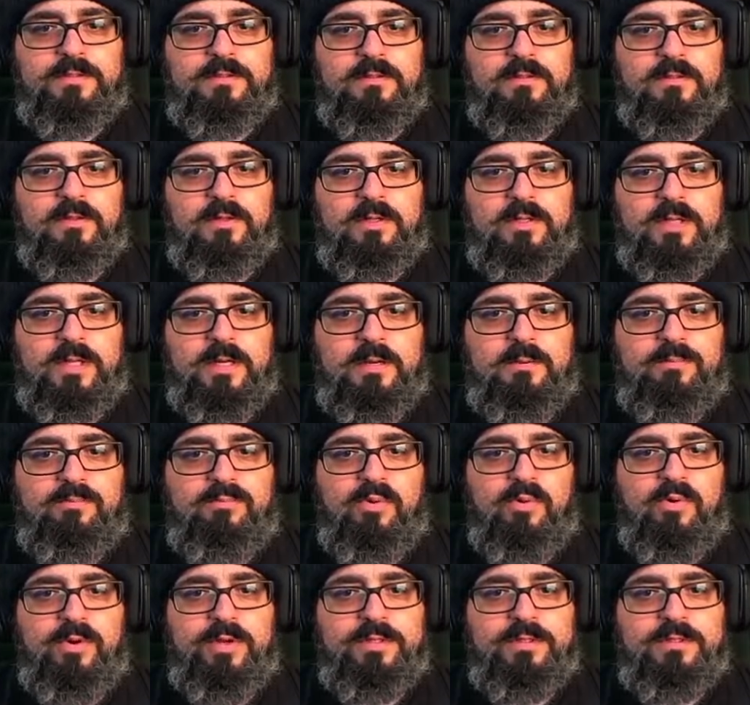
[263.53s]
to look like a
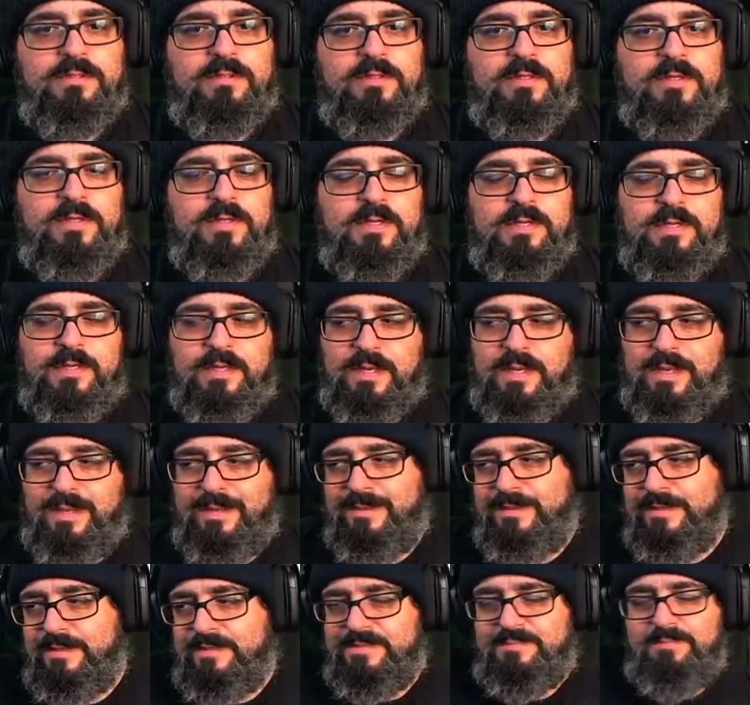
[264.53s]
point.
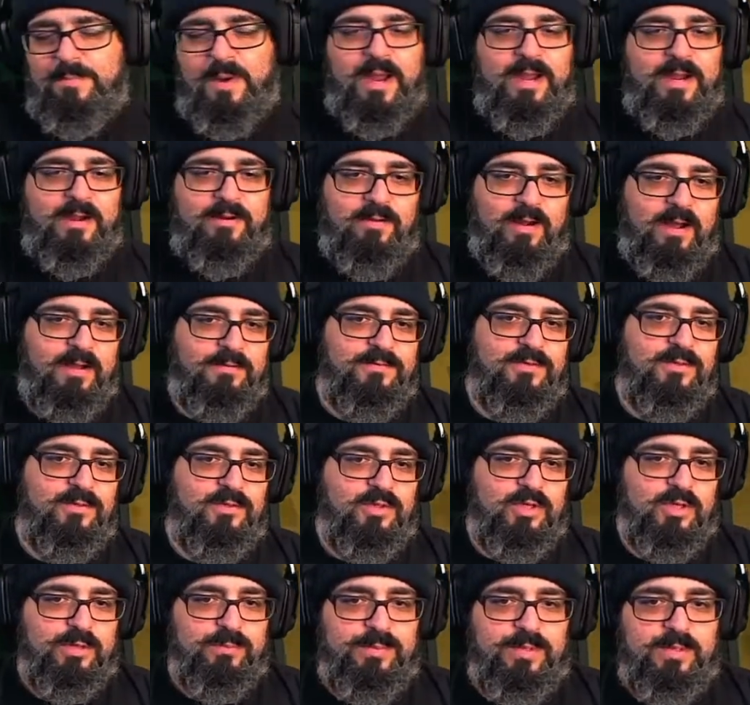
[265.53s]
It's Minecraft, so it's
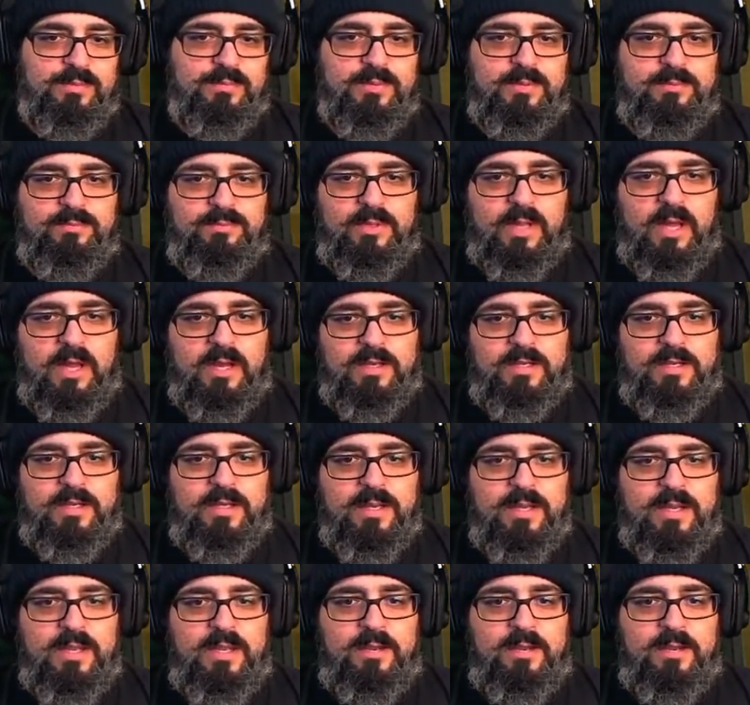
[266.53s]
going to be a bit blocky.